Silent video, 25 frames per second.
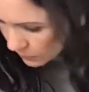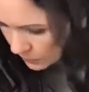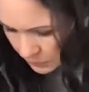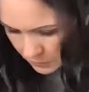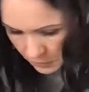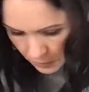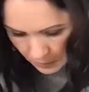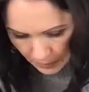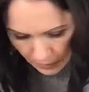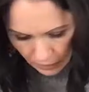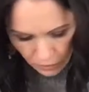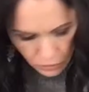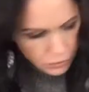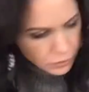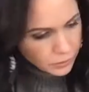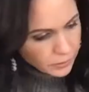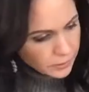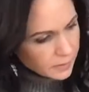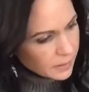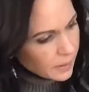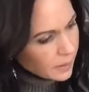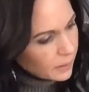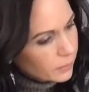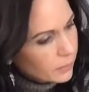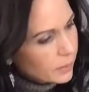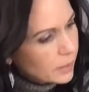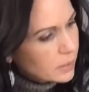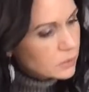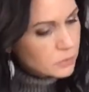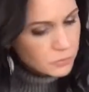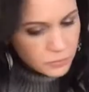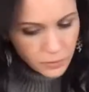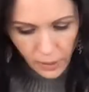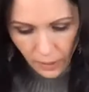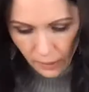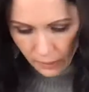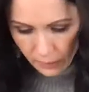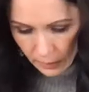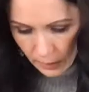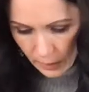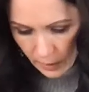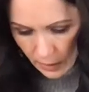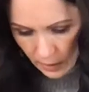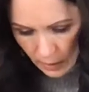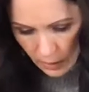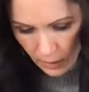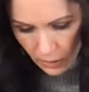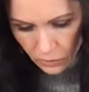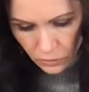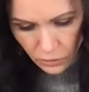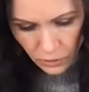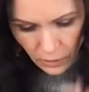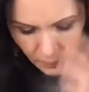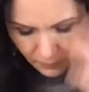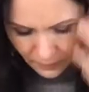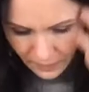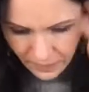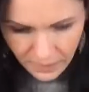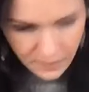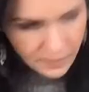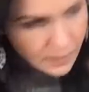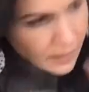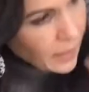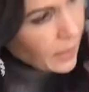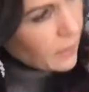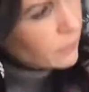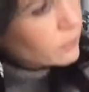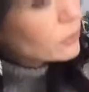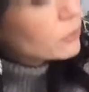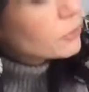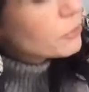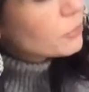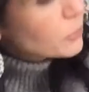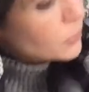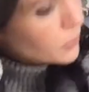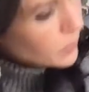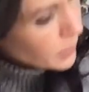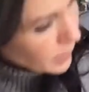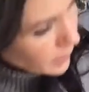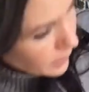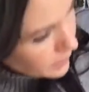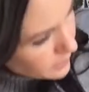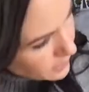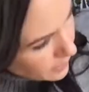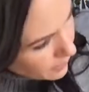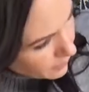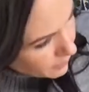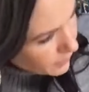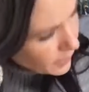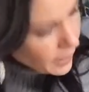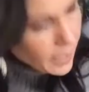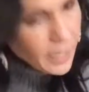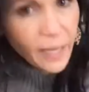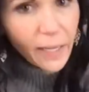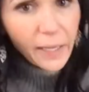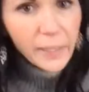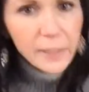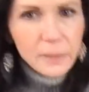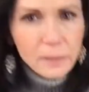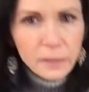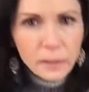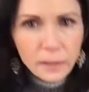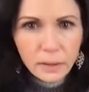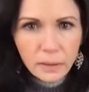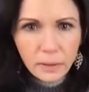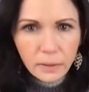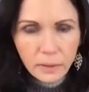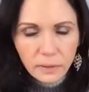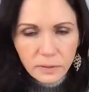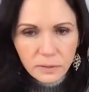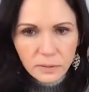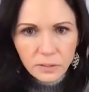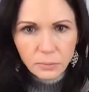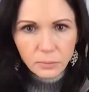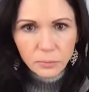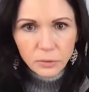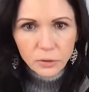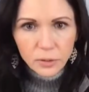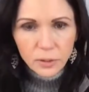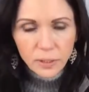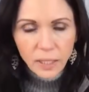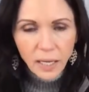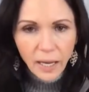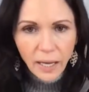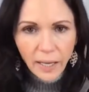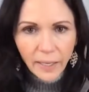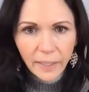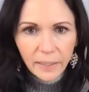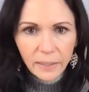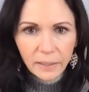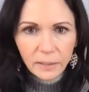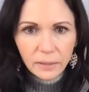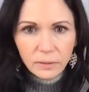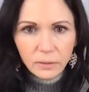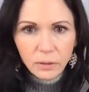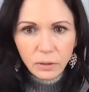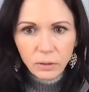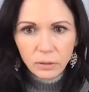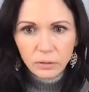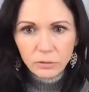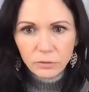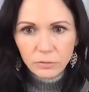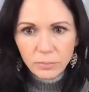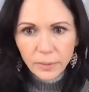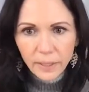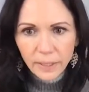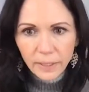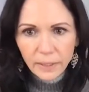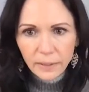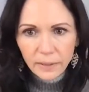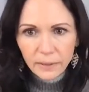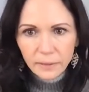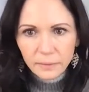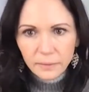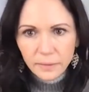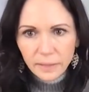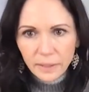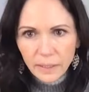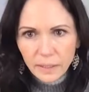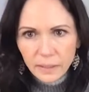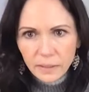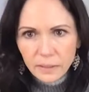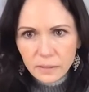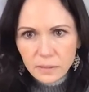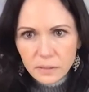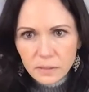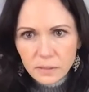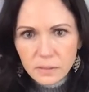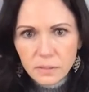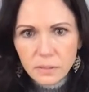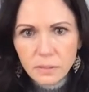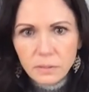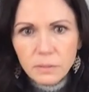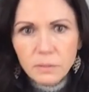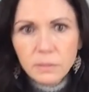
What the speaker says: So make sure you get that grass flat. So now we just kind of have to fill it in because I've got some good height in all of my areas.